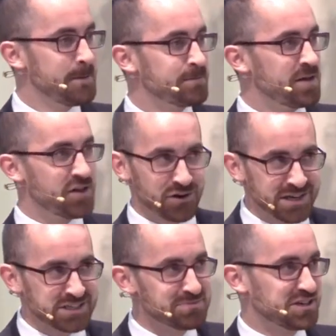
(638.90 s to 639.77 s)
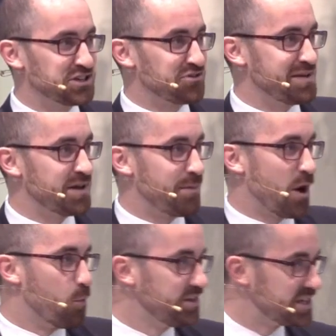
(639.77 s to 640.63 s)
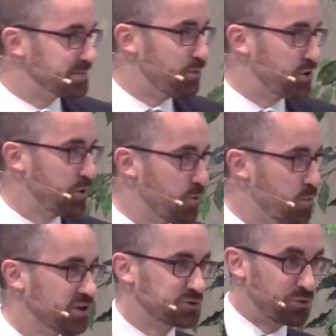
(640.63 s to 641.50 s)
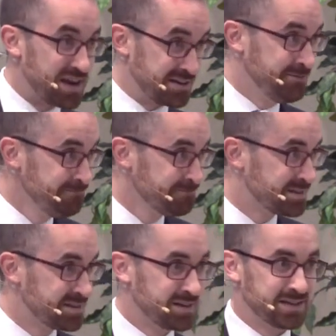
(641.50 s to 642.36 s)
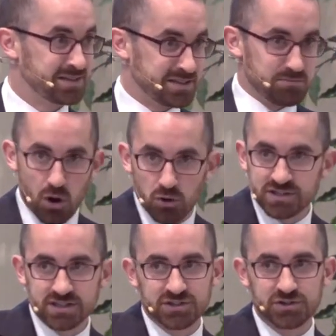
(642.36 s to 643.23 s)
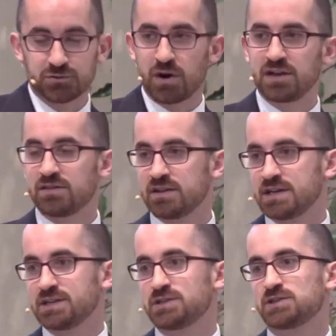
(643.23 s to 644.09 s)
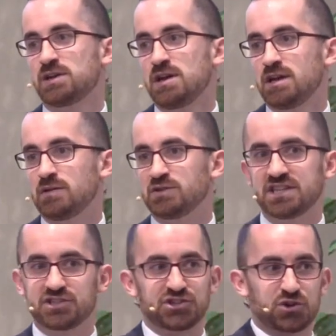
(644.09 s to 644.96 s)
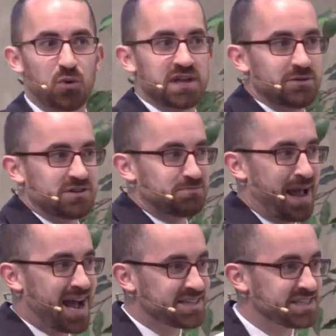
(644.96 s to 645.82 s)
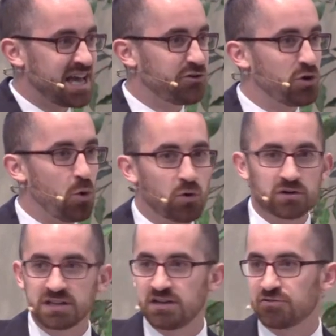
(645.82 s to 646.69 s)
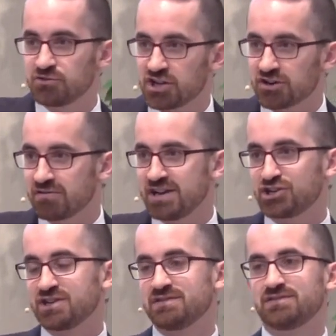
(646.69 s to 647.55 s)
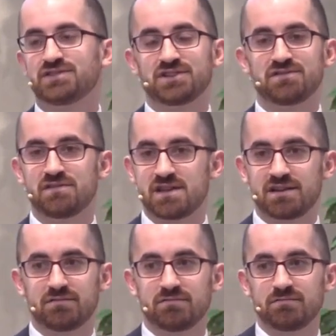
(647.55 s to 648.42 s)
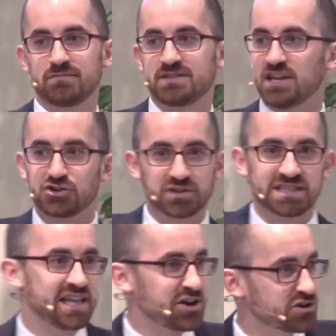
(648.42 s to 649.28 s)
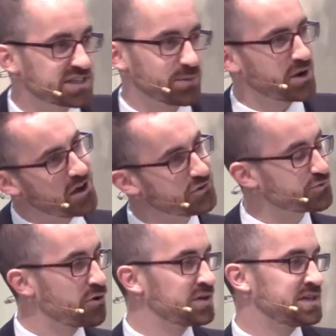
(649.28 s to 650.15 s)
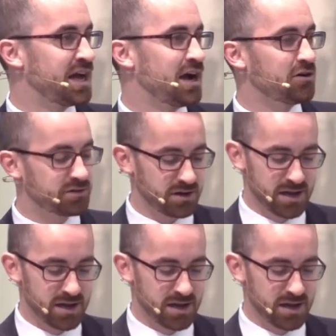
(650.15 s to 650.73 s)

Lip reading: There is some disagreement about when this book was written. Did Moses write this? Was this a story that was passed down orally through generations, and then centuries later, someone else wrote it down?